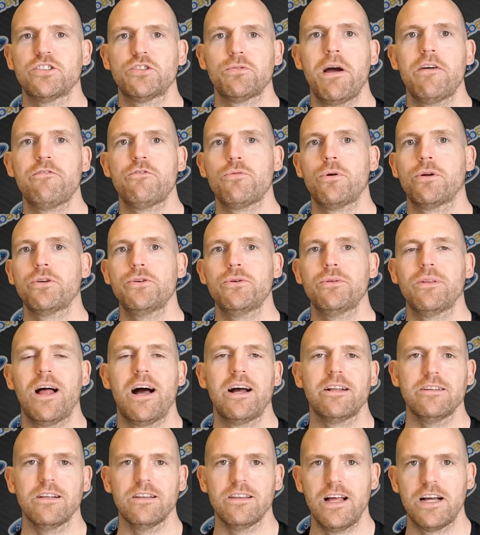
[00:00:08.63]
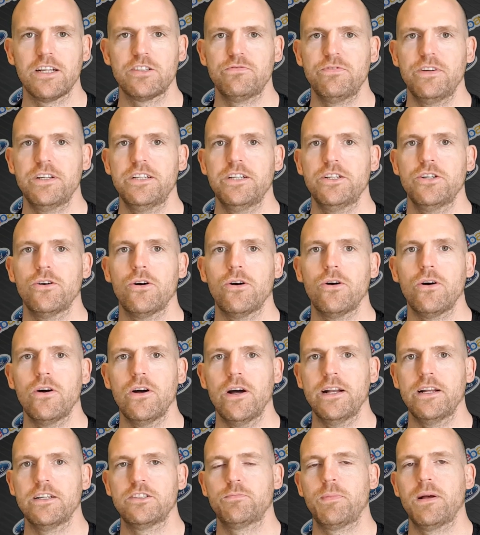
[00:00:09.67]
to everyone who liked the last video
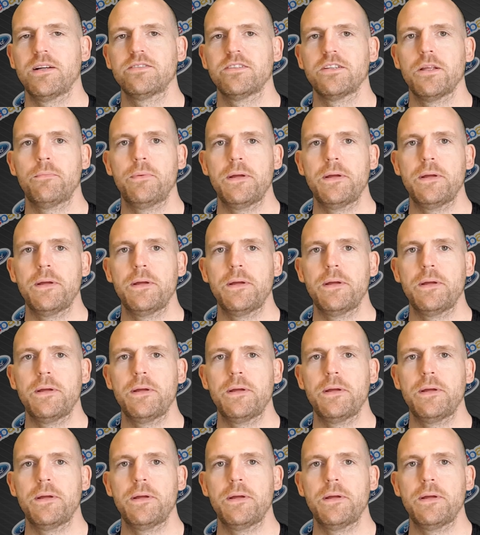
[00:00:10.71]
and especially